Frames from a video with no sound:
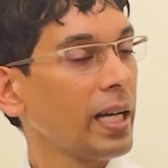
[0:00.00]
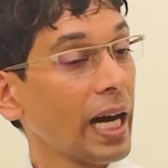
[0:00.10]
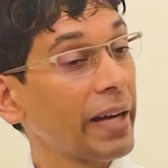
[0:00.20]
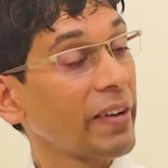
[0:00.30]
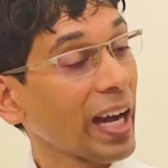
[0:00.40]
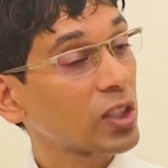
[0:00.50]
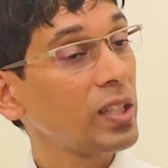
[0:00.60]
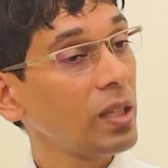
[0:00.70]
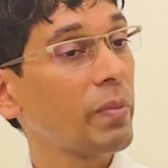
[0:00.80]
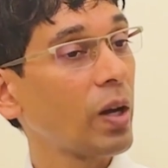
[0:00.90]
I've
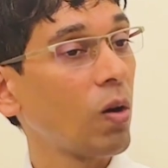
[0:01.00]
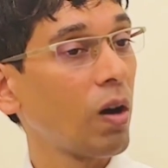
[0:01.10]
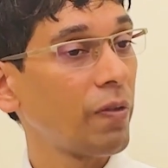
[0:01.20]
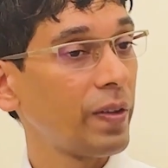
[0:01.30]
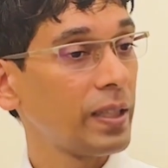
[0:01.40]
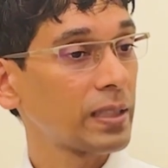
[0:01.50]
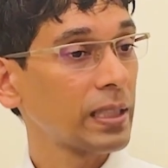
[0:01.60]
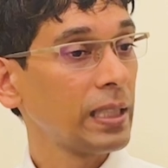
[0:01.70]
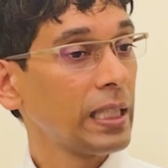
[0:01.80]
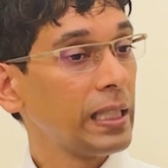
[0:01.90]
actually in my office
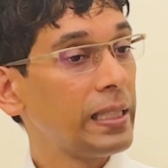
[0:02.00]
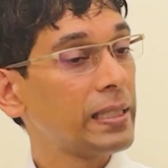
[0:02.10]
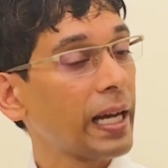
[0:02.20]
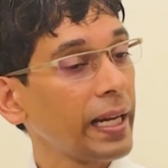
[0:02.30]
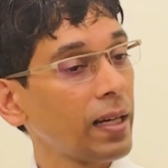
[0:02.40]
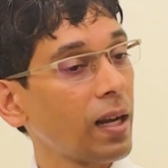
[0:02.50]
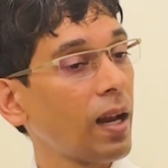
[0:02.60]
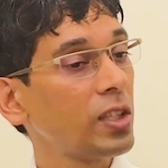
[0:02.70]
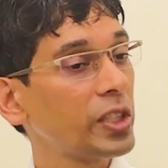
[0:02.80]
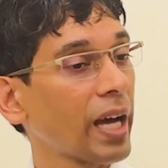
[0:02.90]
designed a
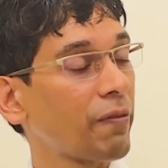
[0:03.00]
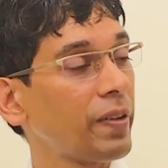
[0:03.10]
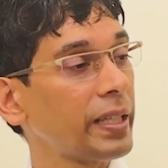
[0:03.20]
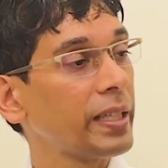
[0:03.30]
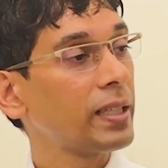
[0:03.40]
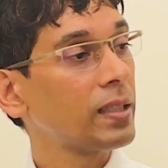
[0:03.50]
lunch cafeteria